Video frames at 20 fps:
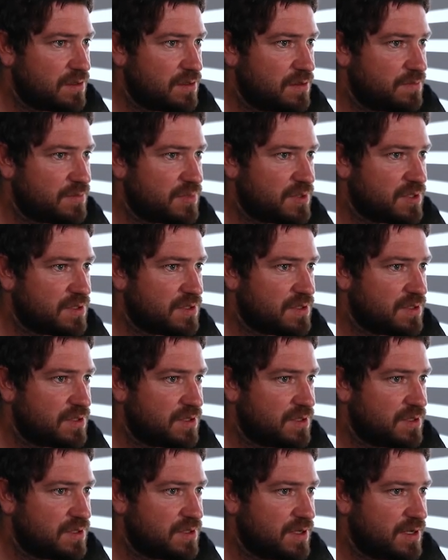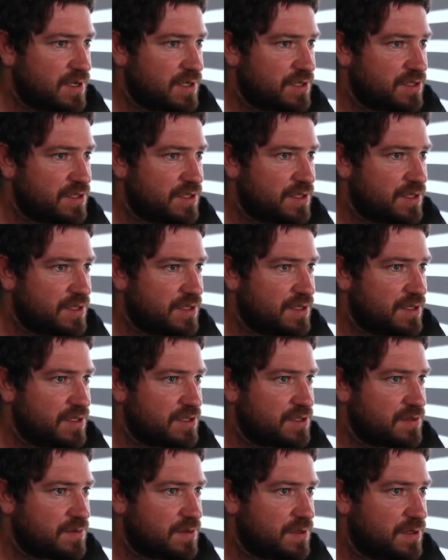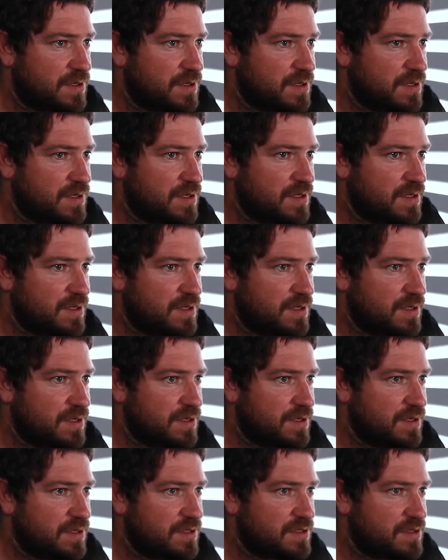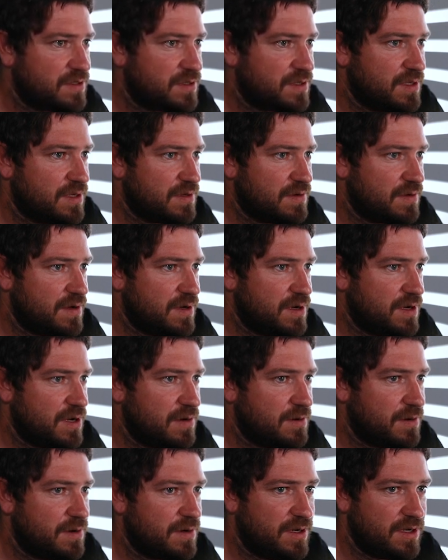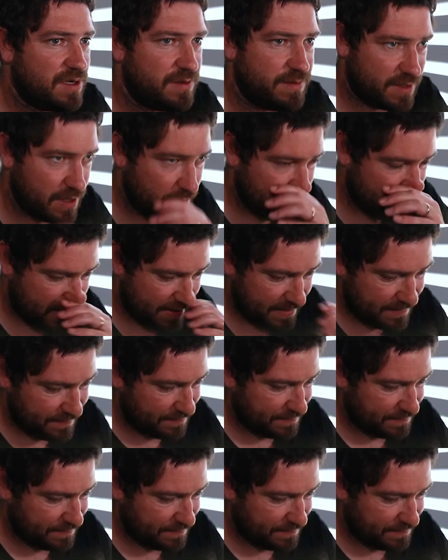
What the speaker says: Oops. Actually, this one needs to go lower a little bit. Okay.